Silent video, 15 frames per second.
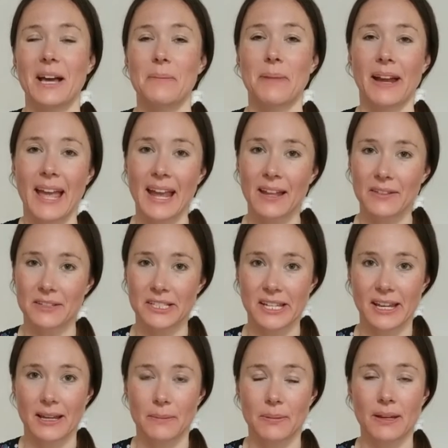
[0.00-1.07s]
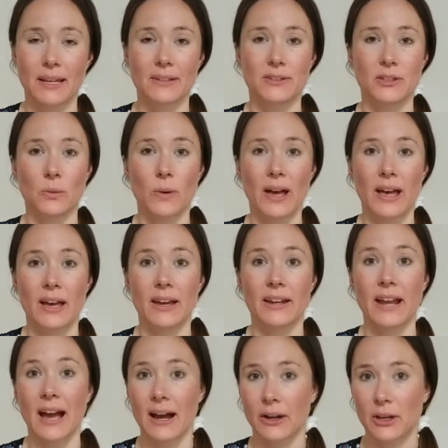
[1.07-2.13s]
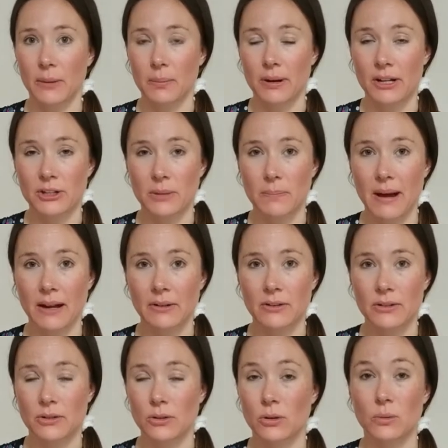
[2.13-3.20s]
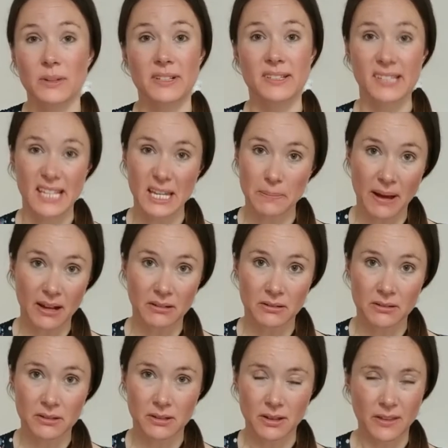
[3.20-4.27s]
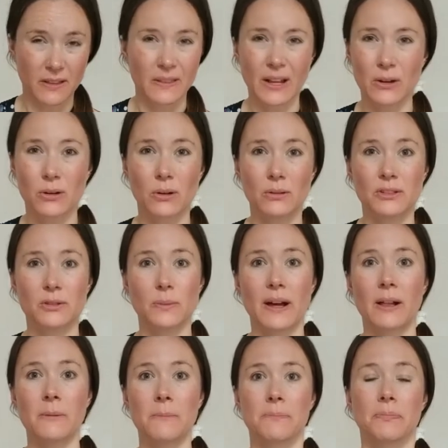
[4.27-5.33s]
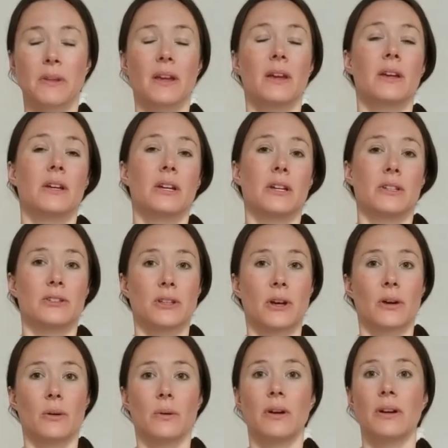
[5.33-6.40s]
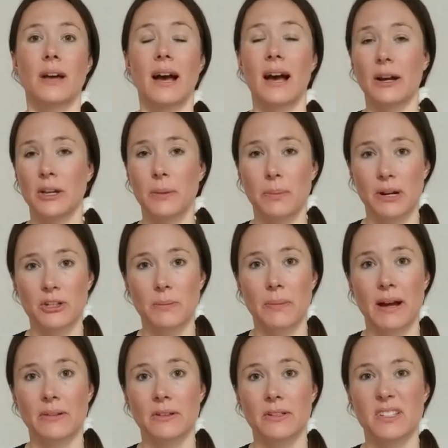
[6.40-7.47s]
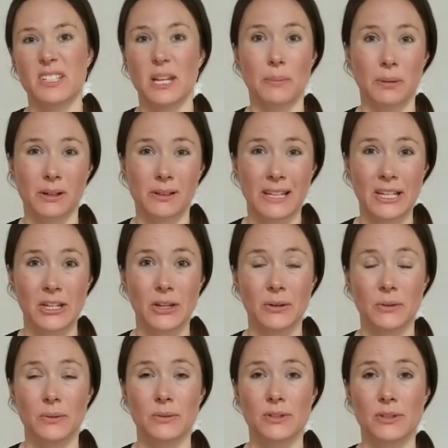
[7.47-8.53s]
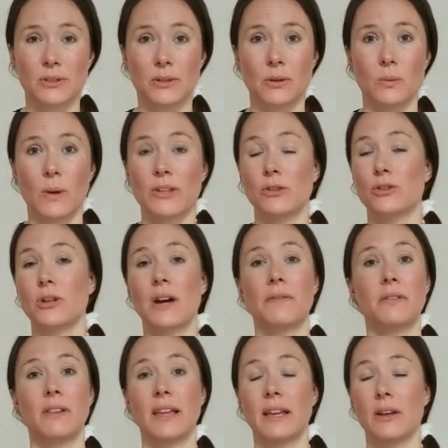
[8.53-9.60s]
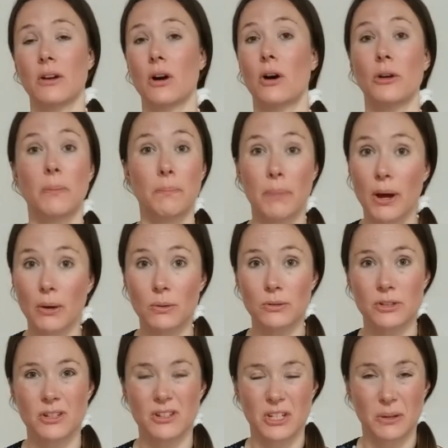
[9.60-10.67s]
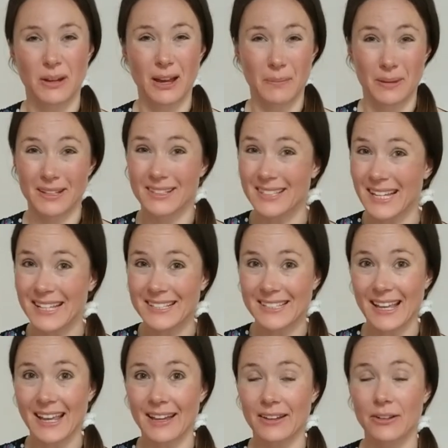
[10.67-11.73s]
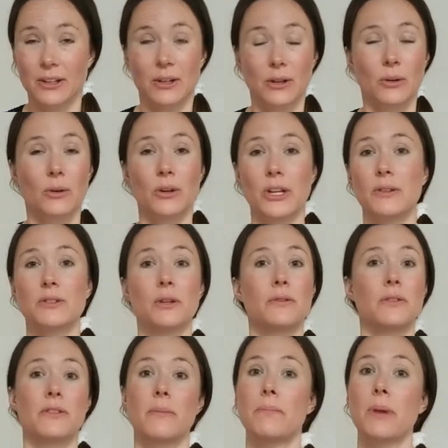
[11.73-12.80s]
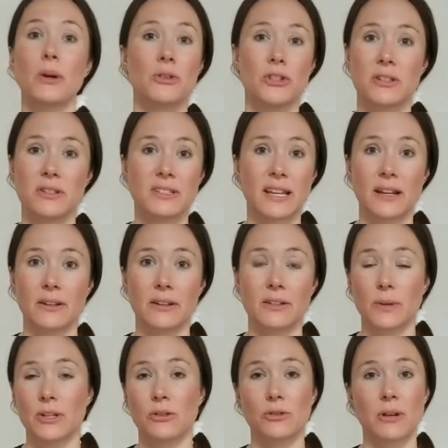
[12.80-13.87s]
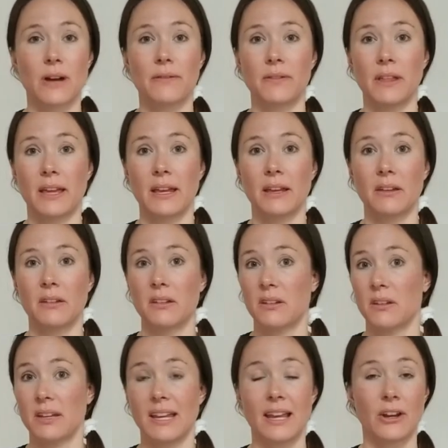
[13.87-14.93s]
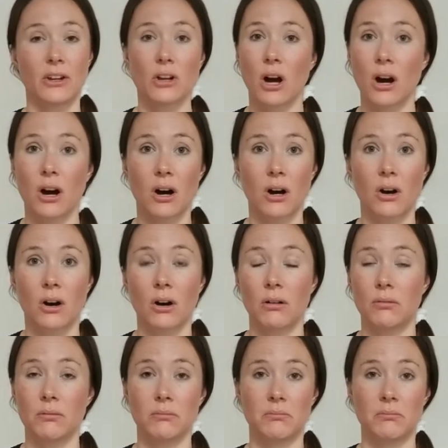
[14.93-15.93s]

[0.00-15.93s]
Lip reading: My eighth tip is to wear an acupressure band, or a C-band, I think they're called as well. So acupressure bands are typically used when you're travelling on a boat and you get a bit seasick, or you suffer from motion sickness when you're travelling in a car,